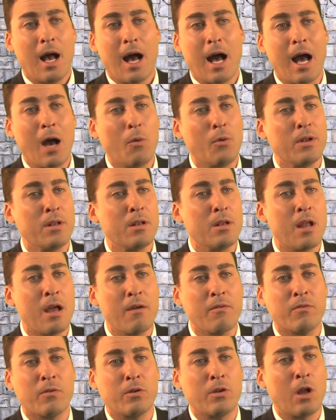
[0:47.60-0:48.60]
I would
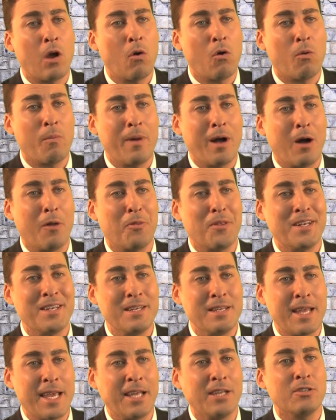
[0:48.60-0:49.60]
never know about the
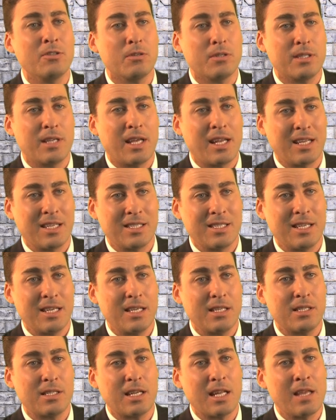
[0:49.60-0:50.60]
dangers that exist